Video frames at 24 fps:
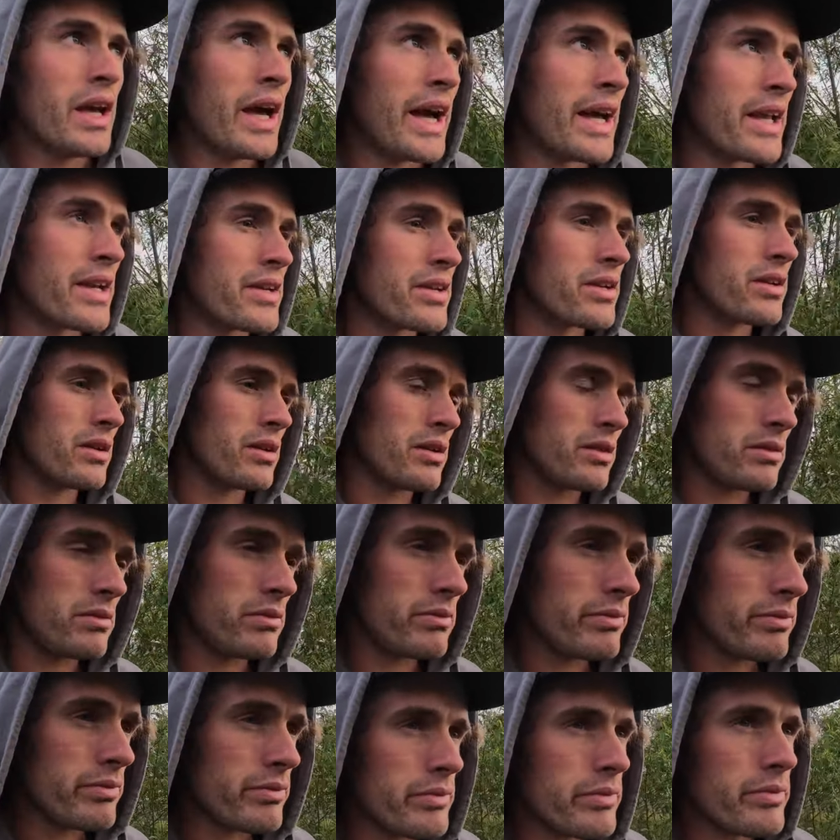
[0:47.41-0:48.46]
And
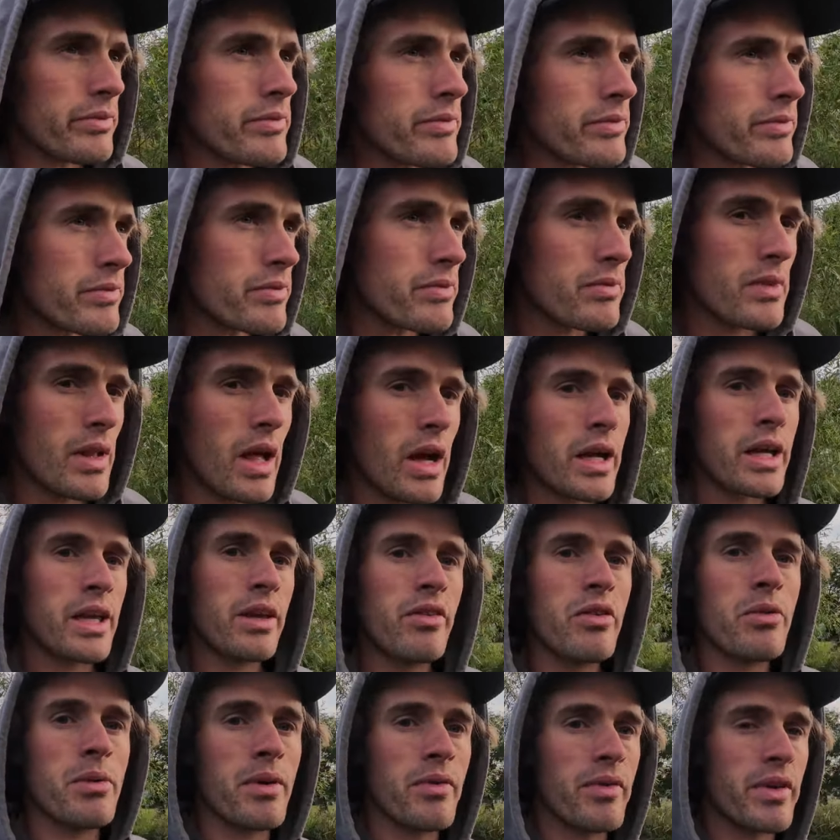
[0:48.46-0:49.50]
I'll
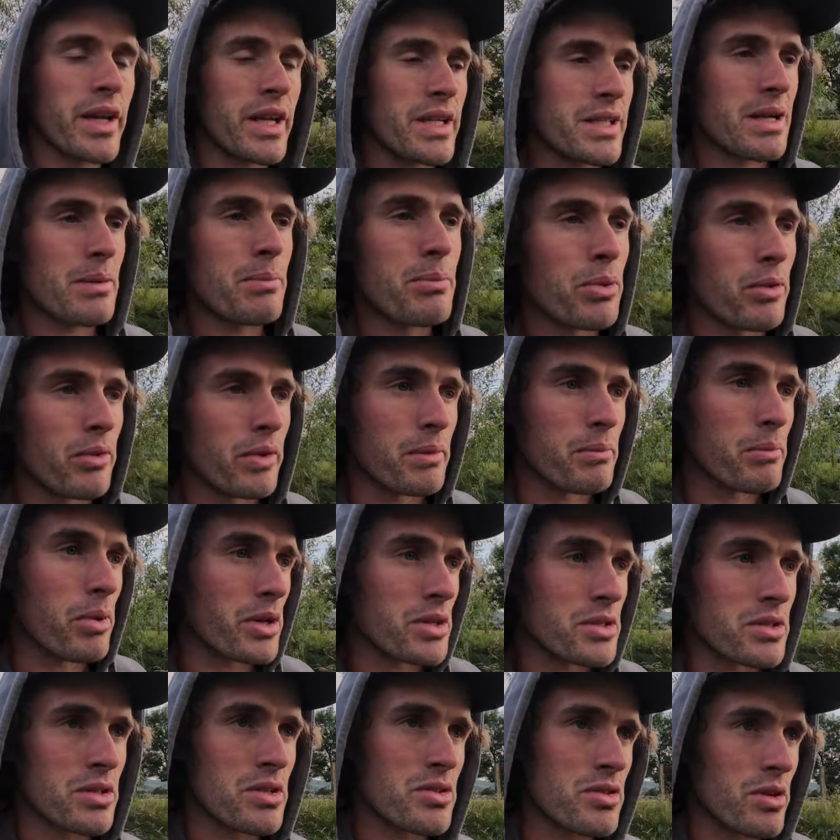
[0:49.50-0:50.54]
give you a bit of an example of
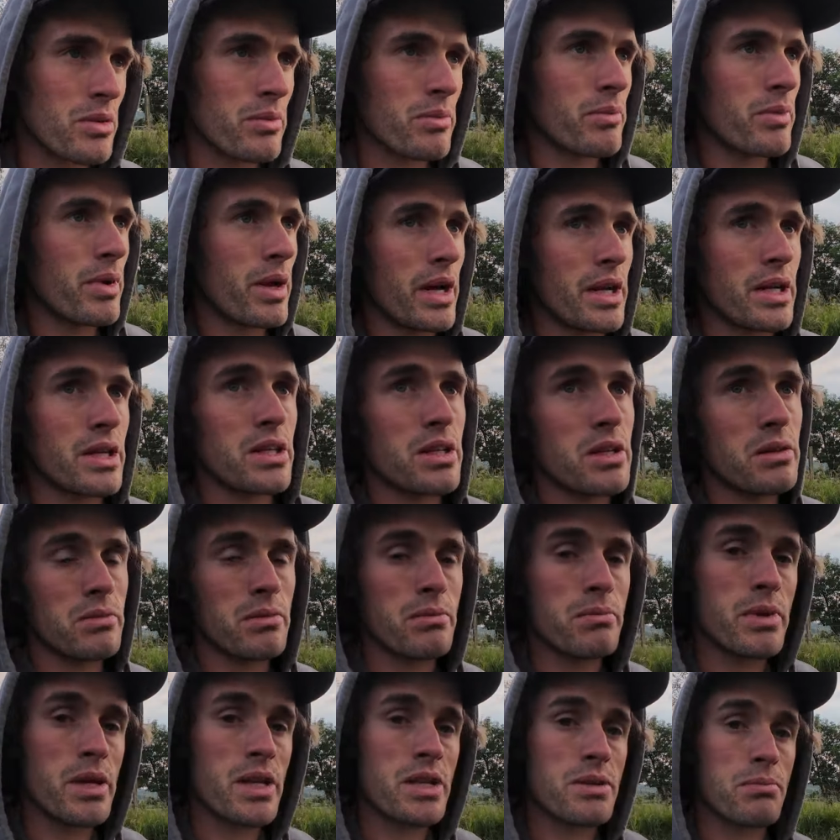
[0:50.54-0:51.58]
imposter syndrome, and
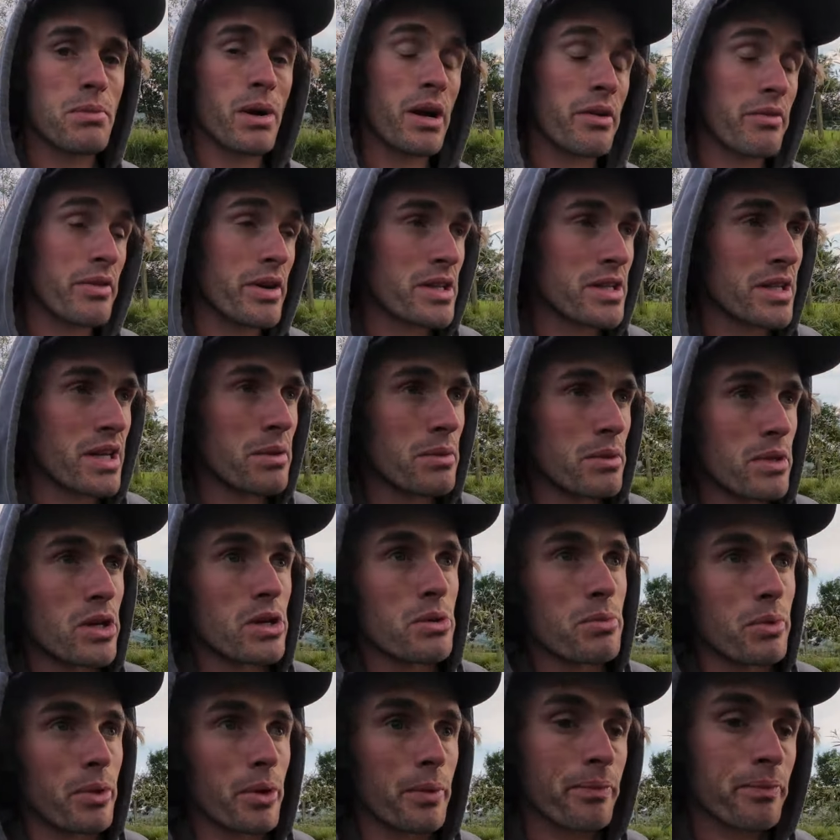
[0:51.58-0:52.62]
this might resonate with
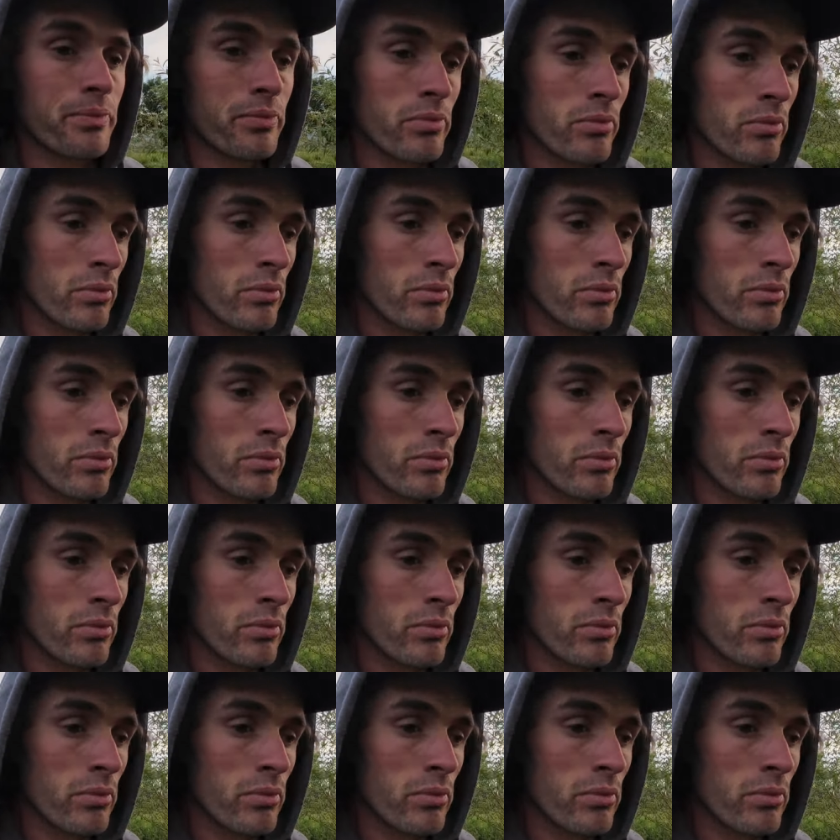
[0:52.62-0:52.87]
you, but